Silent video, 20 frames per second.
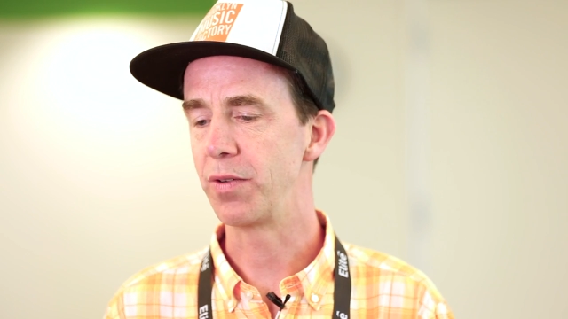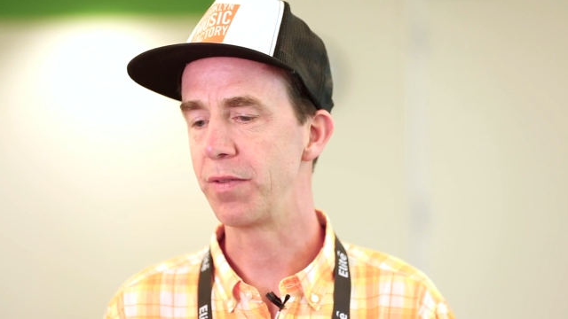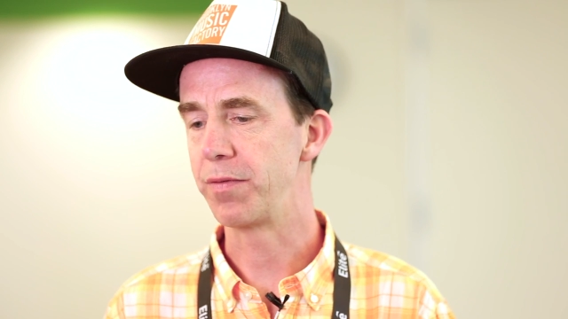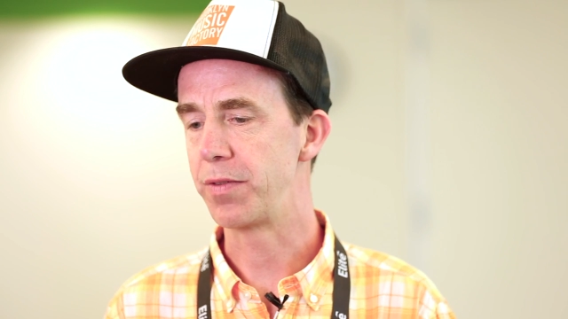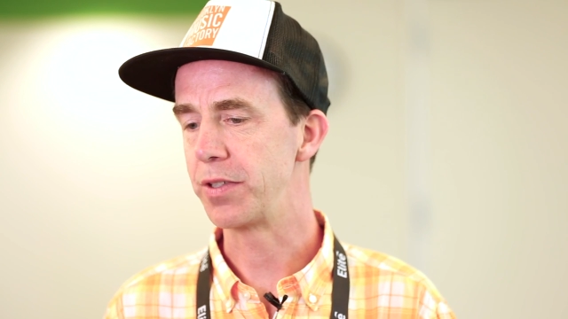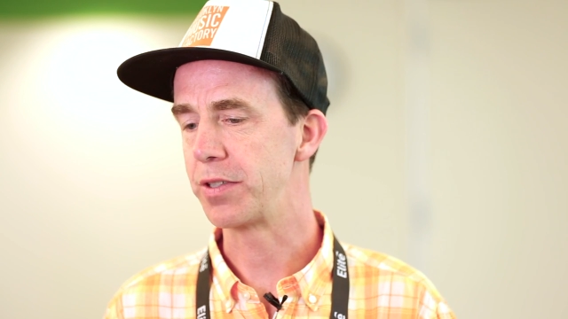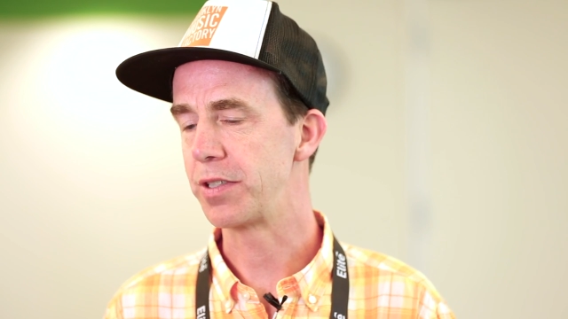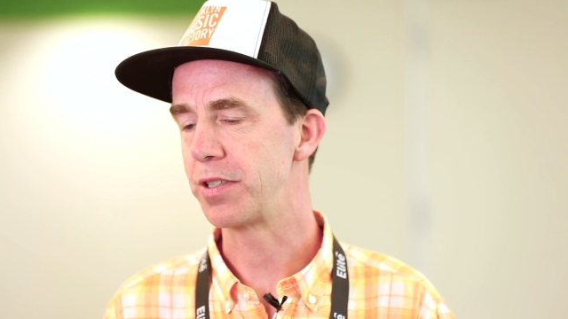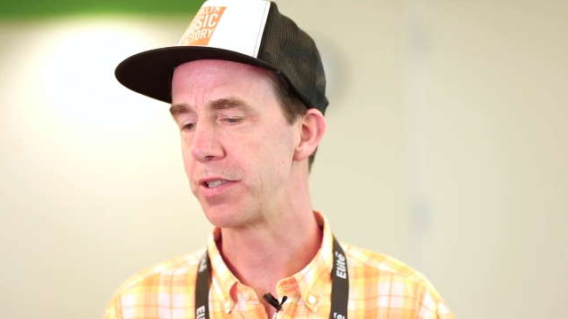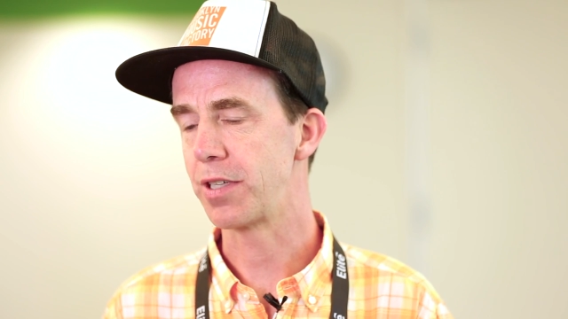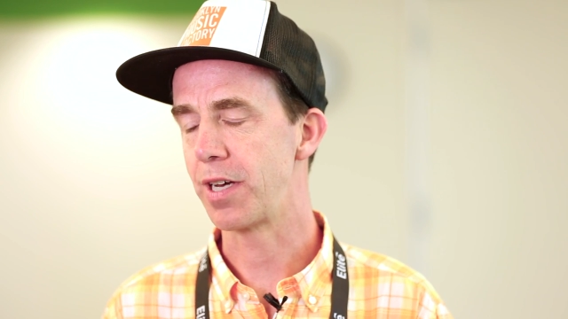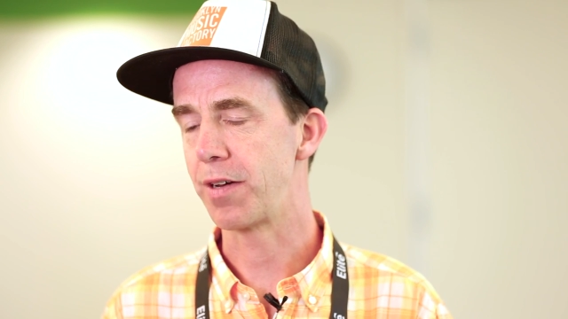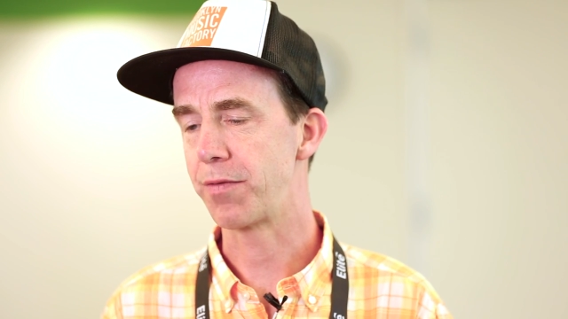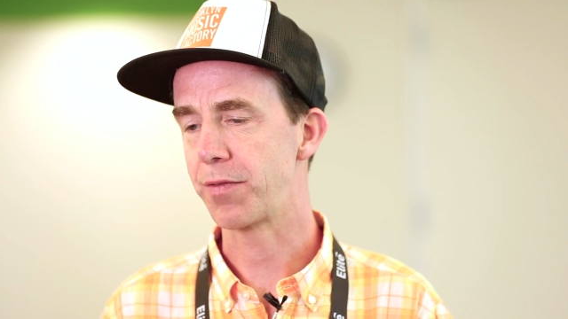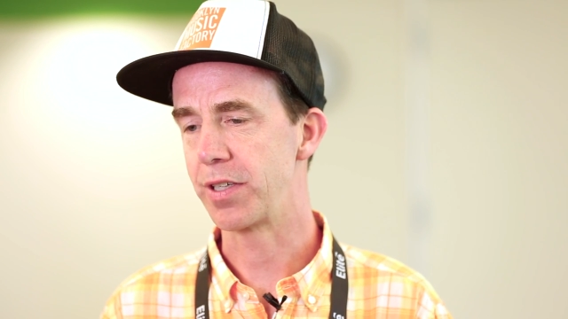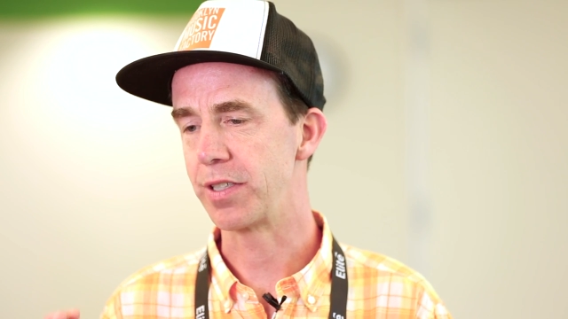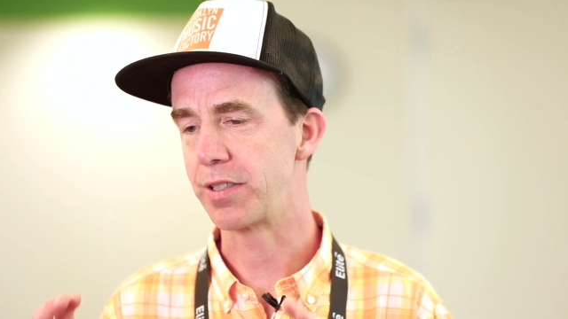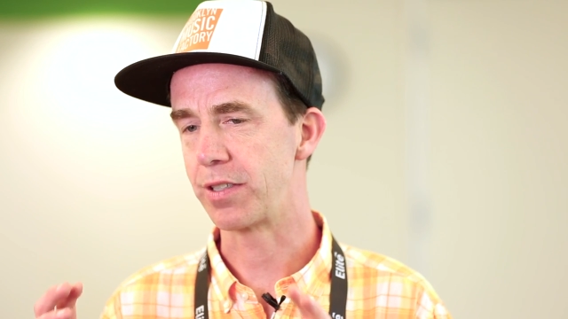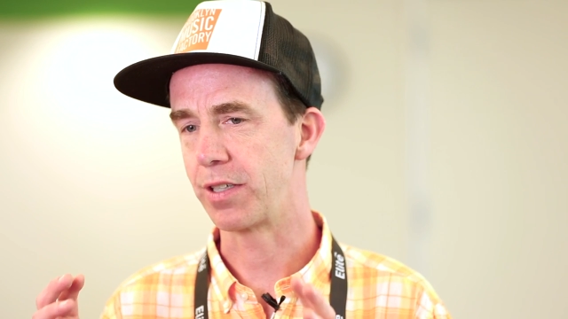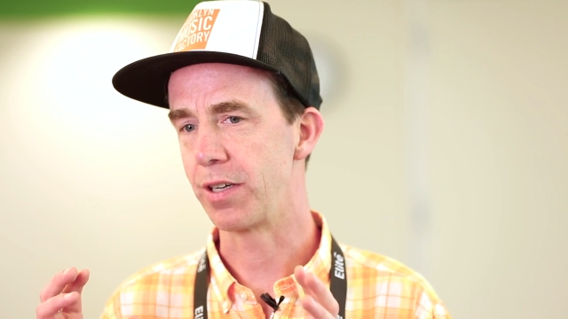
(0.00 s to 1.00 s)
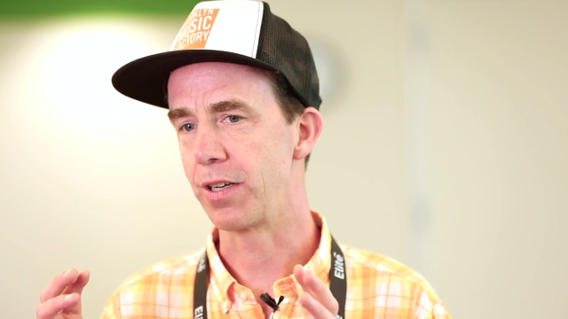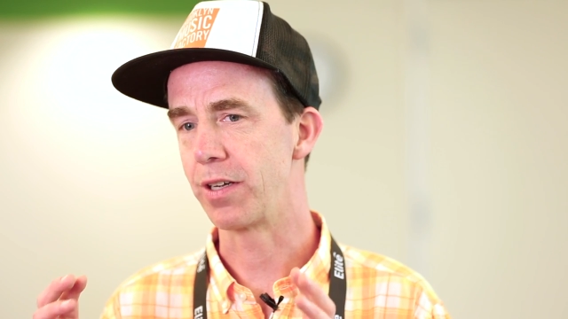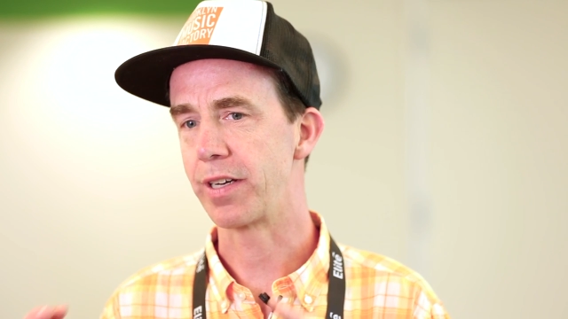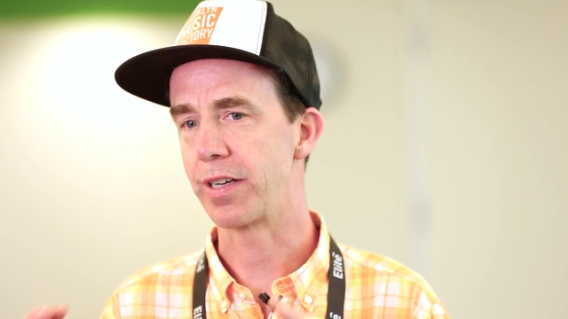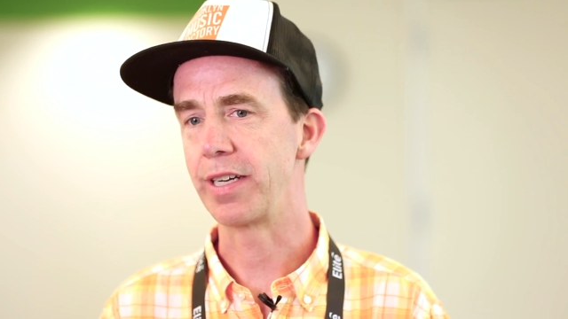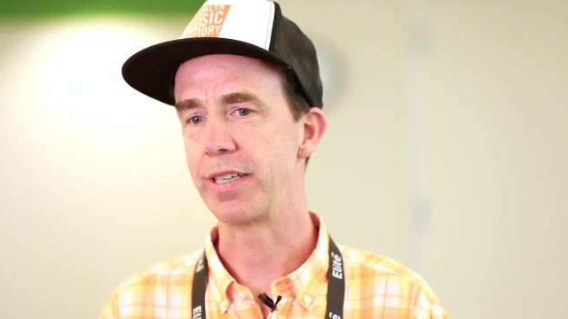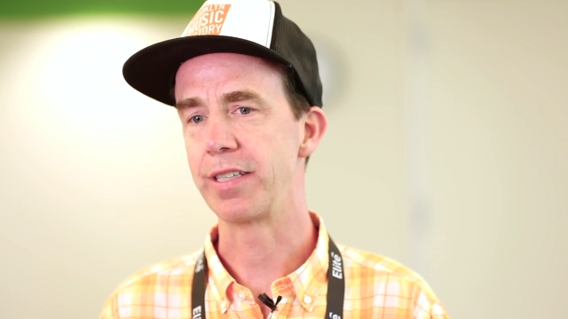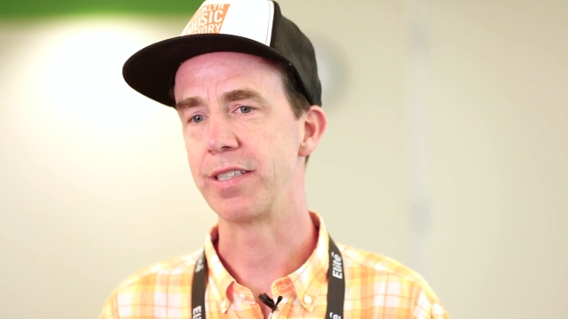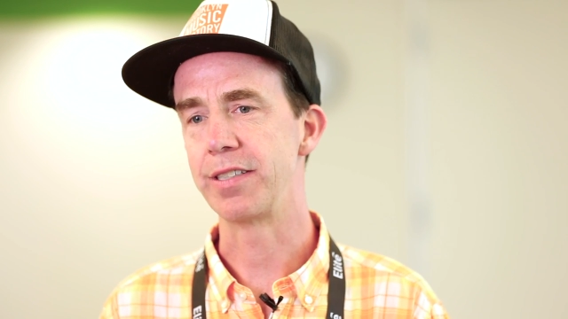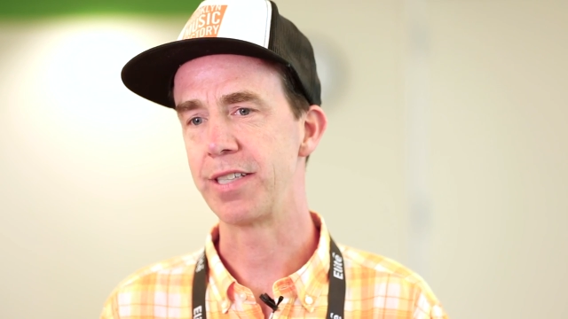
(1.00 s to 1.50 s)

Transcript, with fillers: Infusionsoft because they're looking to